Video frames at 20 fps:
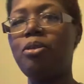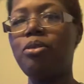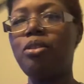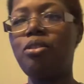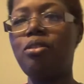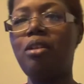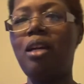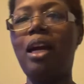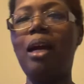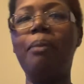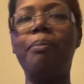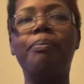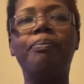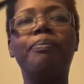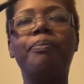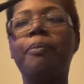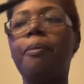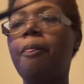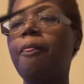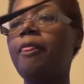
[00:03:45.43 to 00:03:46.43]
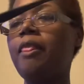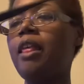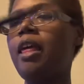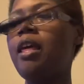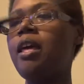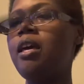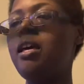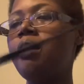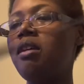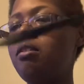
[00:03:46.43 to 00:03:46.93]
strap
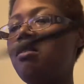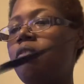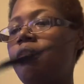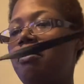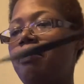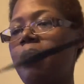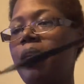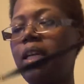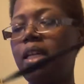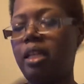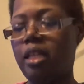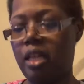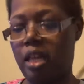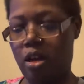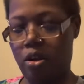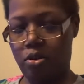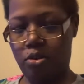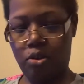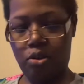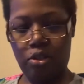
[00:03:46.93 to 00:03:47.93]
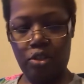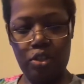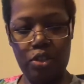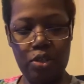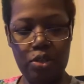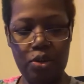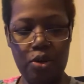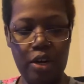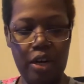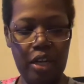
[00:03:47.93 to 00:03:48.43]
you can make it long or
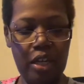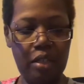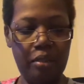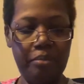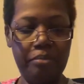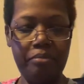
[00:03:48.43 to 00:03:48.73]
short